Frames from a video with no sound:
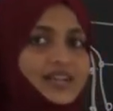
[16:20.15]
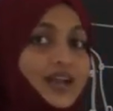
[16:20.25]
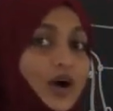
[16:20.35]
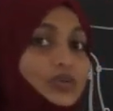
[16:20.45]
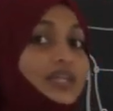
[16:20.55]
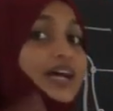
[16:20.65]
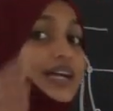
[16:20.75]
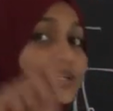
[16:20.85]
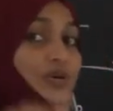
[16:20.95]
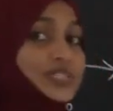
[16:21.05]
Now the
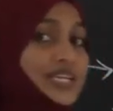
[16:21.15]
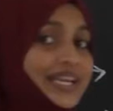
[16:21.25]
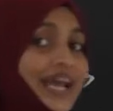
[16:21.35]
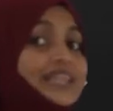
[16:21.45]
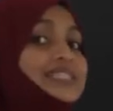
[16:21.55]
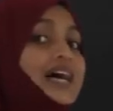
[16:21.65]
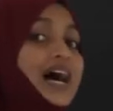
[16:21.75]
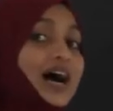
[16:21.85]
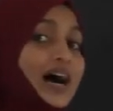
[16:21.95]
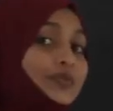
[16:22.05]
nitrogen gas
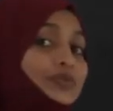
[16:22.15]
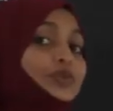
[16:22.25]
have